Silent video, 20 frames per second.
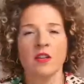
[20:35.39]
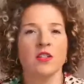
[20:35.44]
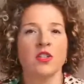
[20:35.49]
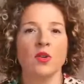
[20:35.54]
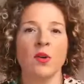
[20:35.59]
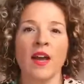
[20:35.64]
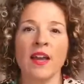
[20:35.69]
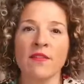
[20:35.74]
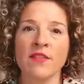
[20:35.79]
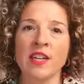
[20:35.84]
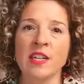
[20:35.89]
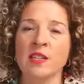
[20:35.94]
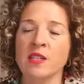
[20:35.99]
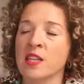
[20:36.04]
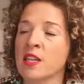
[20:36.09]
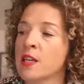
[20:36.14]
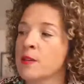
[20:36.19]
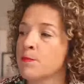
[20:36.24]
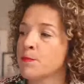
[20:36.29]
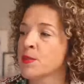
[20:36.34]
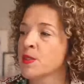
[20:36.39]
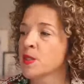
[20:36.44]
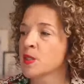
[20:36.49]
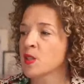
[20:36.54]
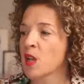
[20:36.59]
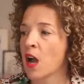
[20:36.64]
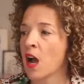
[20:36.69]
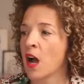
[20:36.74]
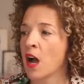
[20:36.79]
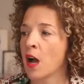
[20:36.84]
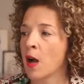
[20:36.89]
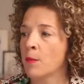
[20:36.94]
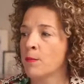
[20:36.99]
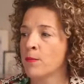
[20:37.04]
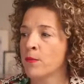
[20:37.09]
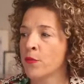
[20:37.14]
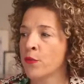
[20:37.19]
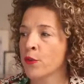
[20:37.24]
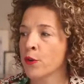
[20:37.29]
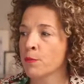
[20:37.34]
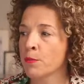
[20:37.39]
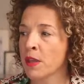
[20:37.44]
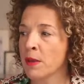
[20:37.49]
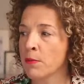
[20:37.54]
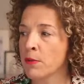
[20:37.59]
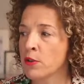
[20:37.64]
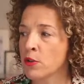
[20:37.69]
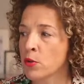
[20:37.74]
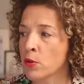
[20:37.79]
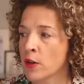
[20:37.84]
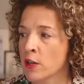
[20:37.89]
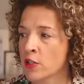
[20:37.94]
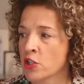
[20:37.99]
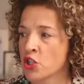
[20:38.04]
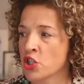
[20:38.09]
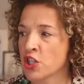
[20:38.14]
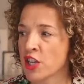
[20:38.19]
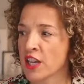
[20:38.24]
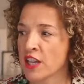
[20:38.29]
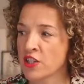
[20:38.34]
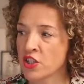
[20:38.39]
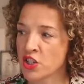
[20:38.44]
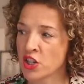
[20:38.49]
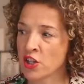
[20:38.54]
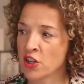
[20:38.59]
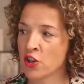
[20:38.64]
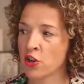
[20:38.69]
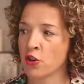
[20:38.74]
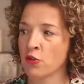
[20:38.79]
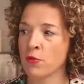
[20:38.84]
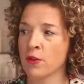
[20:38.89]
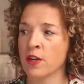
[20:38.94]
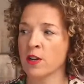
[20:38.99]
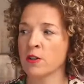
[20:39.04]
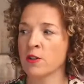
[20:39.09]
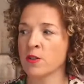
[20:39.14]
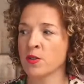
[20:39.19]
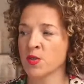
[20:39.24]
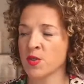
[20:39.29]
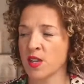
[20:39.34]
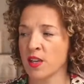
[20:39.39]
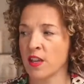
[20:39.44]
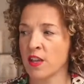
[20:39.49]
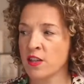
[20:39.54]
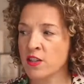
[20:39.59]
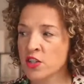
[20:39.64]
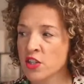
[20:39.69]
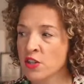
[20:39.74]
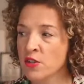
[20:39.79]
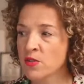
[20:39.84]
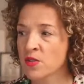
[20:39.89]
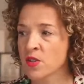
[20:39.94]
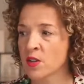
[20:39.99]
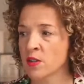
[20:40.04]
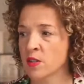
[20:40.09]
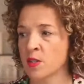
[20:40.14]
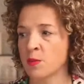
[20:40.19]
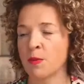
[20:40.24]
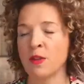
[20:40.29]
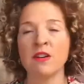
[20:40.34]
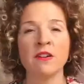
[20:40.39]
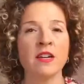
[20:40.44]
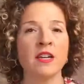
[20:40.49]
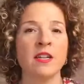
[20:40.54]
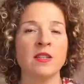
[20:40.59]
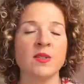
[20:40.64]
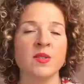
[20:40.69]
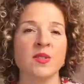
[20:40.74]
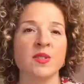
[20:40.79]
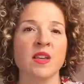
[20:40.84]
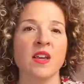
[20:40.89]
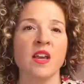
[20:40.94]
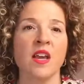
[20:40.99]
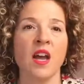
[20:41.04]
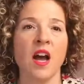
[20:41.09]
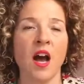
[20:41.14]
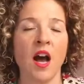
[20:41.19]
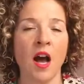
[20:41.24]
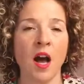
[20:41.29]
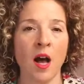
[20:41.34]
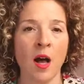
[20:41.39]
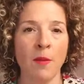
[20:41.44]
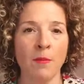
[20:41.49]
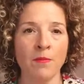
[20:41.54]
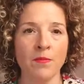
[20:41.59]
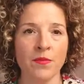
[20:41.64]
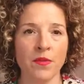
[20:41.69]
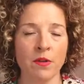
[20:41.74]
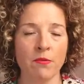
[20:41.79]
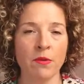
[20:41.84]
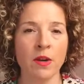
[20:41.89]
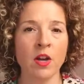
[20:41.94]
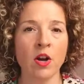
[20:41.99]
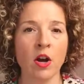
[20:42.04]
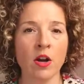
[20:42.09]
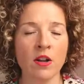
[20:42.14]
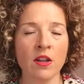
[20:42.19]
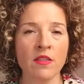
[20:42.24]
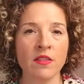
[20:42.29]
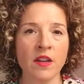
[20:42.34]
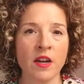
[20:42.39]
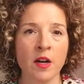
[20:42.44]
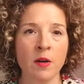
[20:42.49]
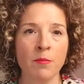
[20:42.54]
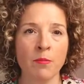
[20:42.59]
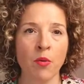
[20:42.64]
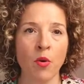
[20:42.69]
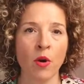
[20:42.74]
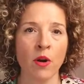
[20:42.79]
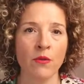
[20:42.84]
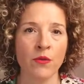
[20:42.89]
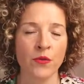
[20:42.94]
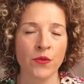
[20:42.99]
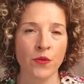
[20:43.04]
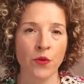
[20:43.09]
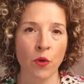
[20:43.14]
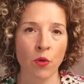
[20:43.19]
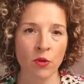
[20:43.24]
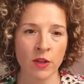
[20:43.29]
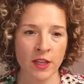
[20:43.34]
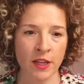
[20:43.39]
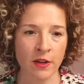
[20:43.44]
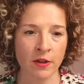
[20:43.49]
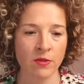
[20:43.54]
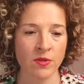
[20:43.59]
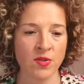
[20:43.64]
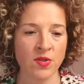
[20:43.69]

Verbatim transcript: do I have any tips um, for people who are changing careers into user experience um, regarding their portfolio.